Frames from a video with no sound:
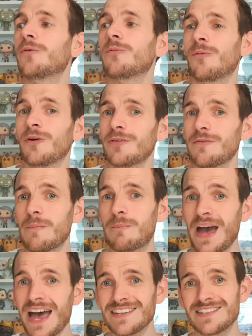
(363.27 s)
one of the
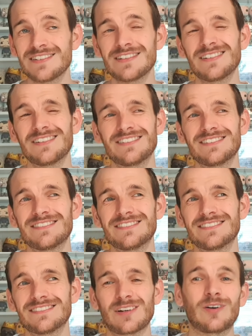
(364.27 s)
best
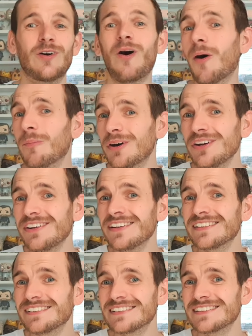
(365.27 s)
common
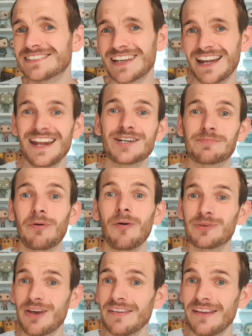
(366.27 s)
ten inch
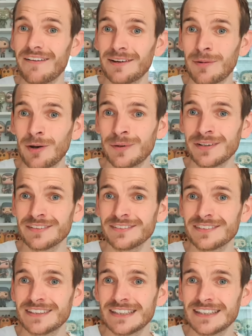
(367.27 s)
pops out there at the moment.
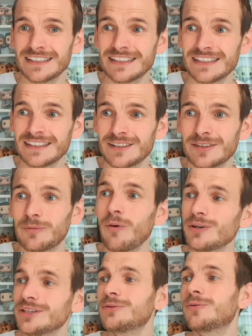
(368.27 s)

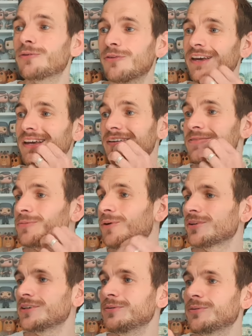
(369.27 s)
What do you all think?
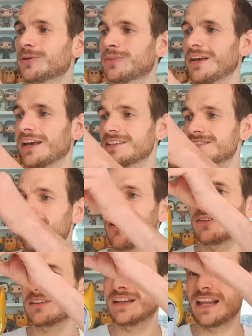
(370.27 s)
What do you all think?
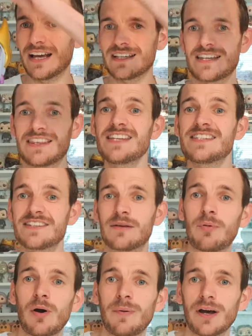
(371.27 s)
So, like I said, this is the
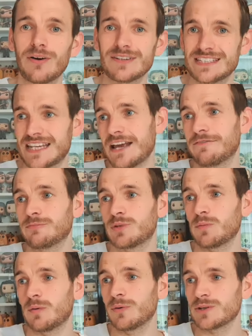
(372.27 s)
pop I got today from
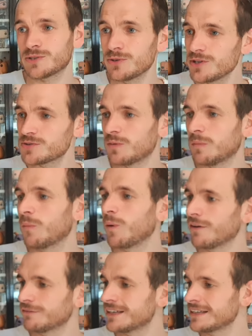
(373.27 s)
Double Box Toys, one my
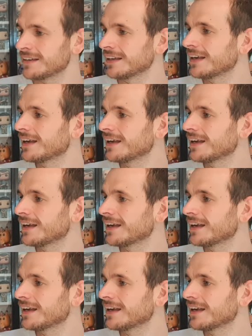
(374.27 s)
wife did.